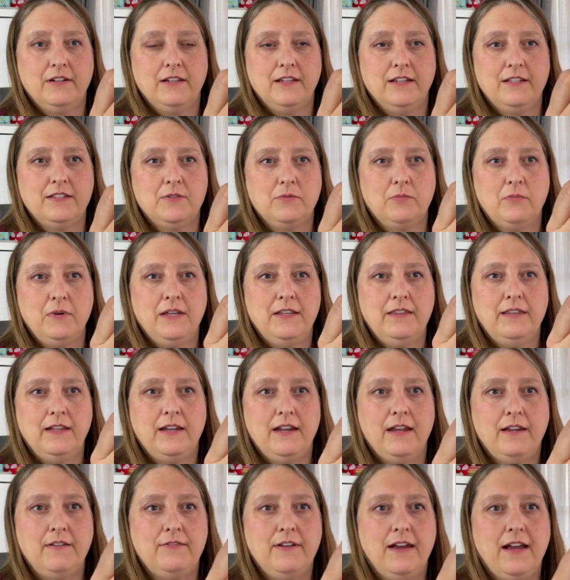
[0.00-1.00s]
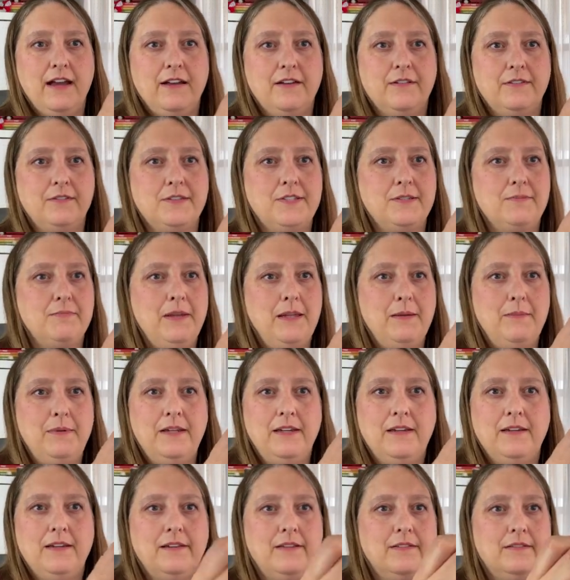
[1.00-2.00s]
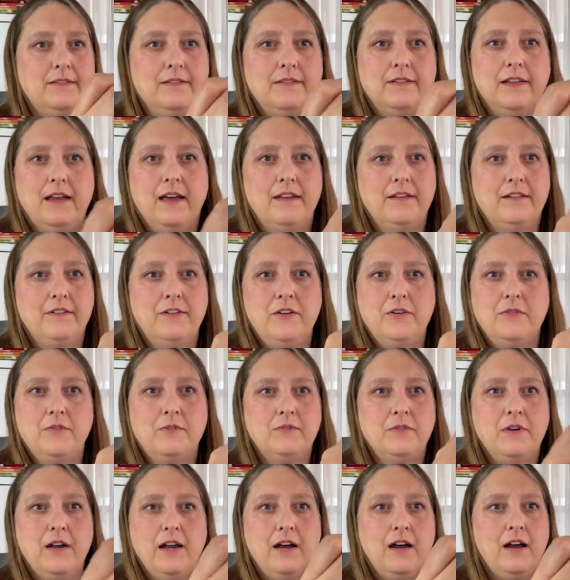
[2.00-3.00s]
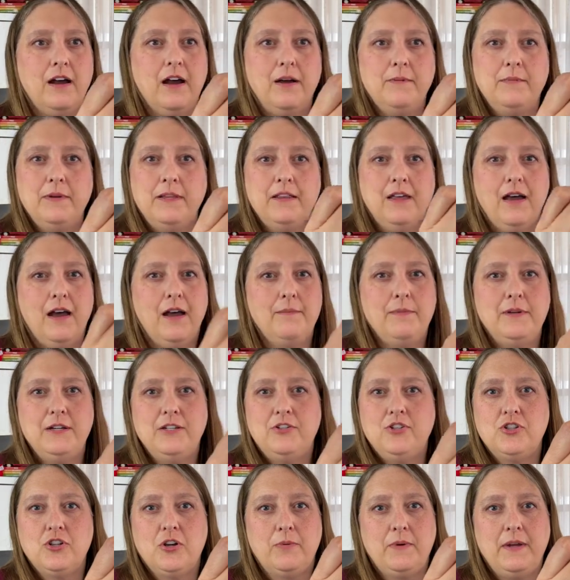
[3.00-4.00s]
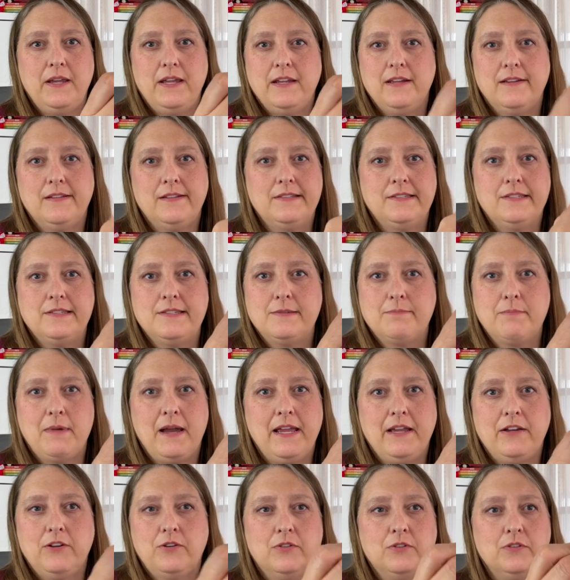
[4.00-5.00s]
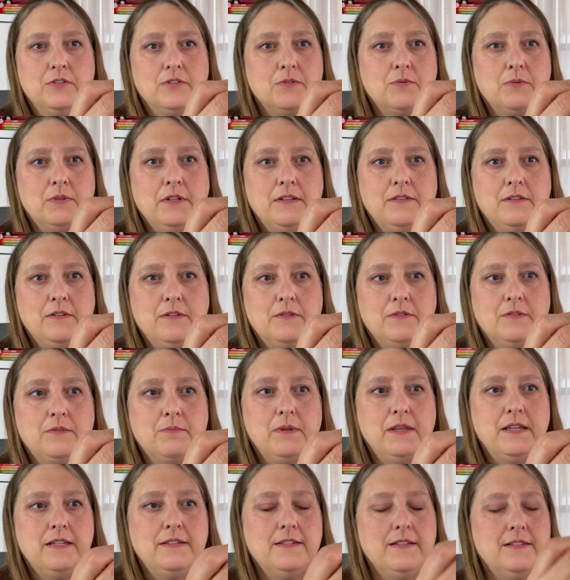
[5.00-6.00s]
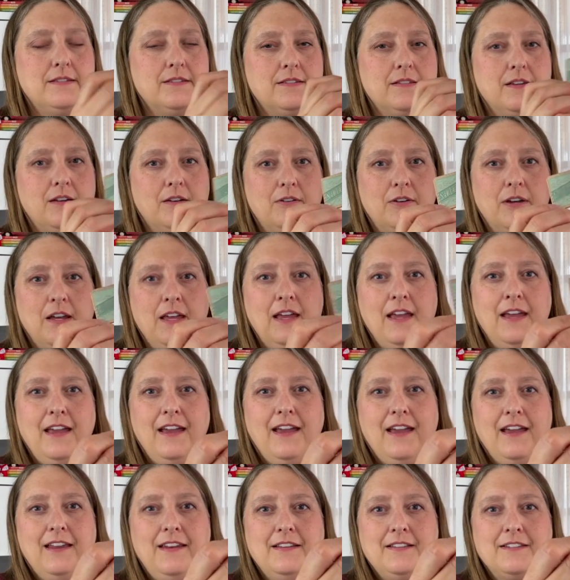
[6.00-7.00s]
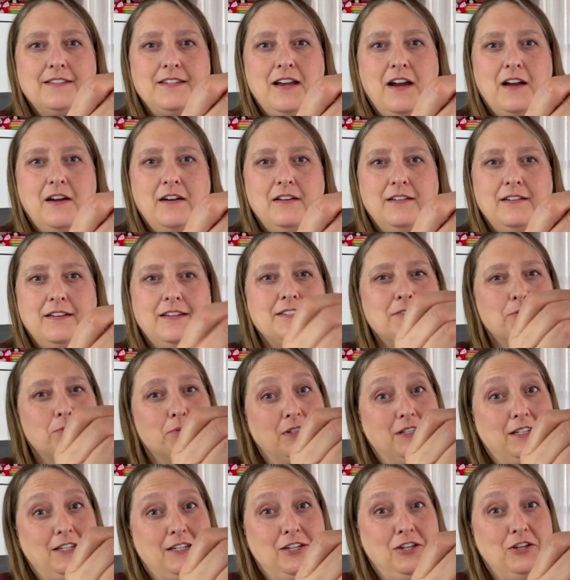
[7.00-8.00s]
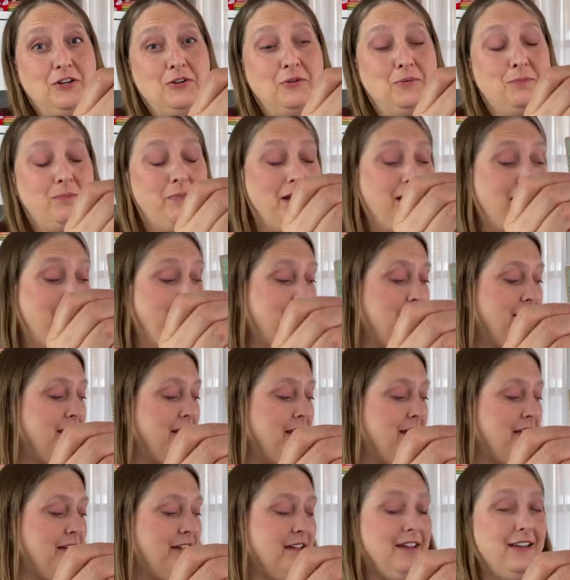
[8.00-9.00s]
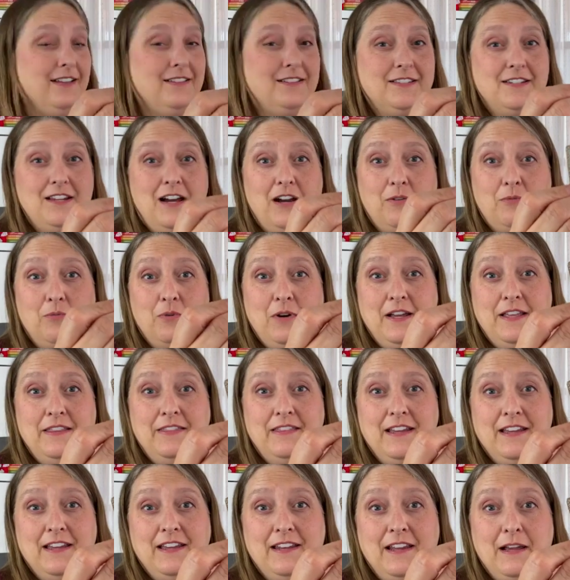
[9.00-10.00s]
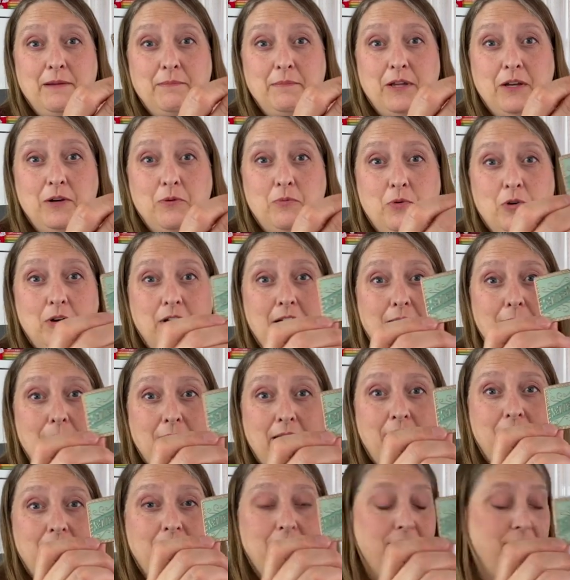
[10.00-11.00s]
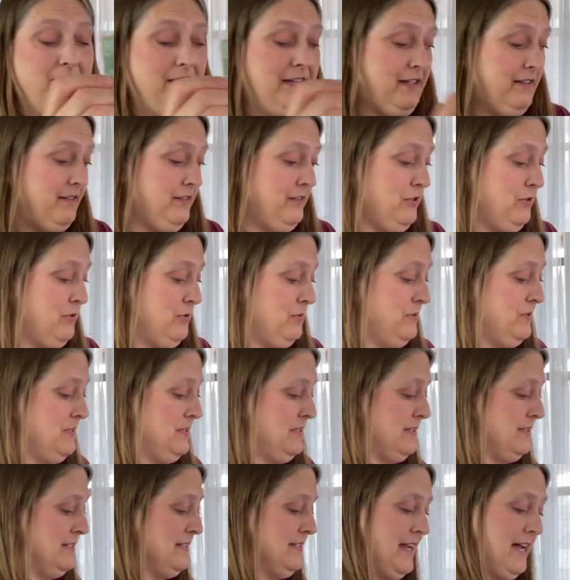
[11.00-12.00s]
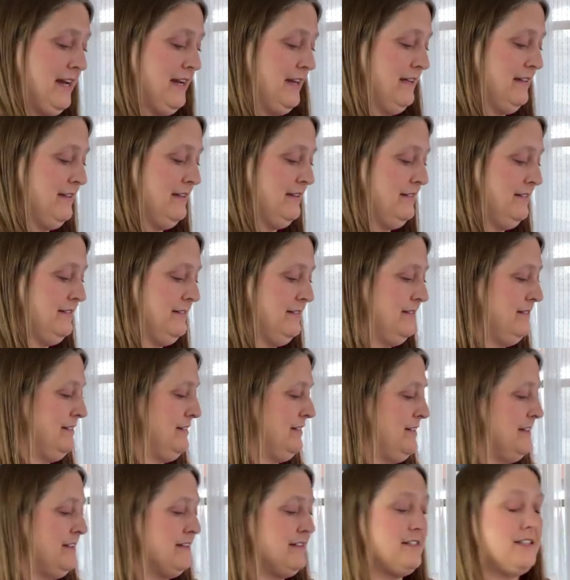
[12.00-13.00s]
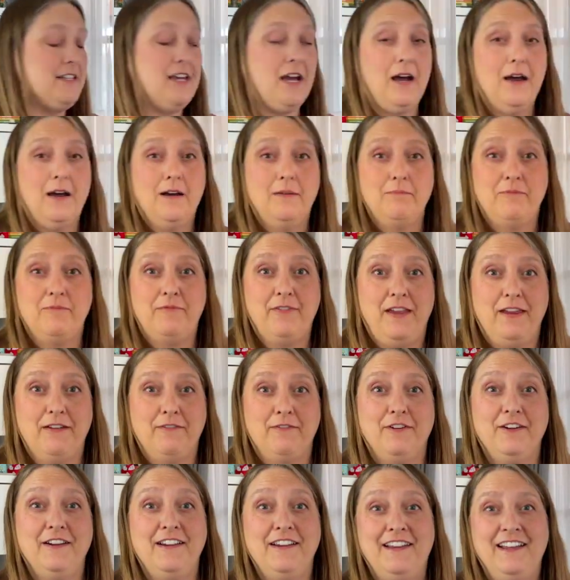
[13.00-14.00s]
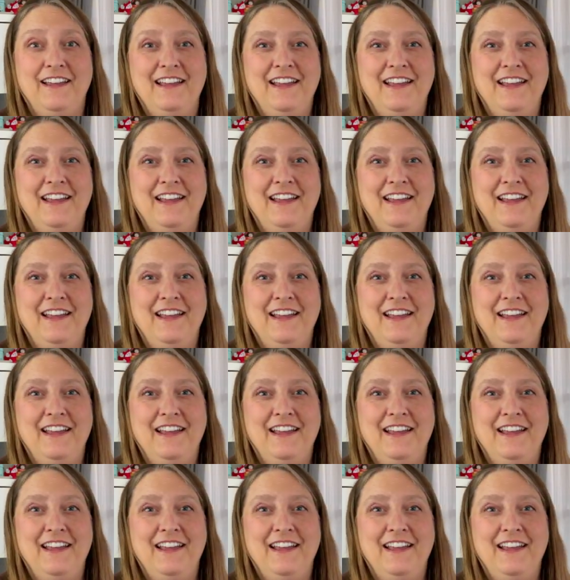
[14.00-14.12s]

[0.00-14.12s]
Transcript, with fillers: It's one that I found maybe at, I don't know, Hobby Lobby, Joann's, Michael's, one of those places. So, and it's not, it's really cute, but it's not one that I'm going to worry about if I lose. It's not a top favorite.